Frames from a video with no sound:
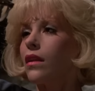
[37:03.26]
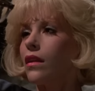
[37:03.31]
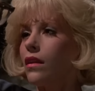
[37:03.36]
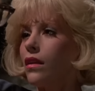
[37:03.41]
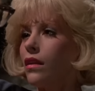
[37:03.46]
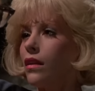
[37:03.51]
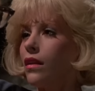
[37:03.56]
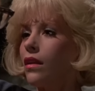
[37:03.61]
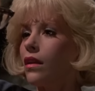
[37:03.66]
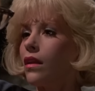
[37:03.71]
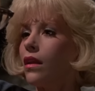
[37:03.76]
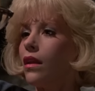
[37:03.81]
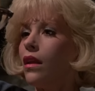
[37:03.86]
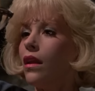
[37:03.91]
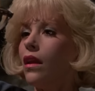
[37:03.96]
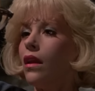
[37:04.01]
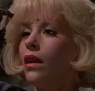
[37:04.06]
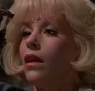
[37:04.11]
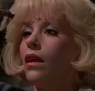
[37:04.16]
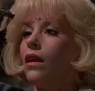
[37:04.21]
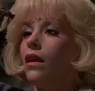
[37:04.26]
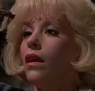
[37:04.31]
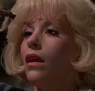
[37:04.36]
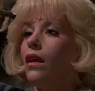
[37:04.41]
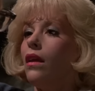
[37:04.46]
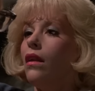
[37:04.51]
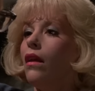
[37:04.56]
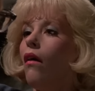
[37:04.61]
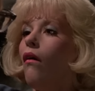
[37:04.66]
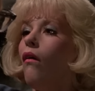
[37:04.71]
Her best acting is in that
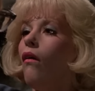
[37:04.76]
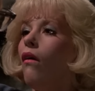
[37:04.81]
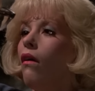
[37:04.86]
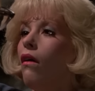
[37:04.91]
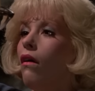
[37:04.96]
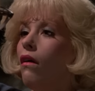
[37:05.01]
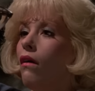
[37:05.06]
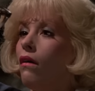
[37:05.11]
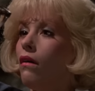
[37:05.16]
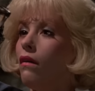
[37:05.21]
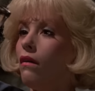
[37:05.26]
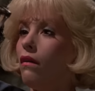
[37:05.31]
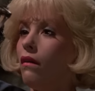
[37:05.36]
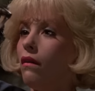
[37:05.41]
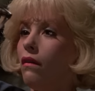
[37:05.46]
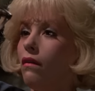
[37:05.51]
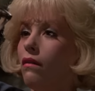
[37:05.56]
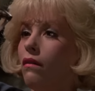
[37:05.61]
director's cut scene where she's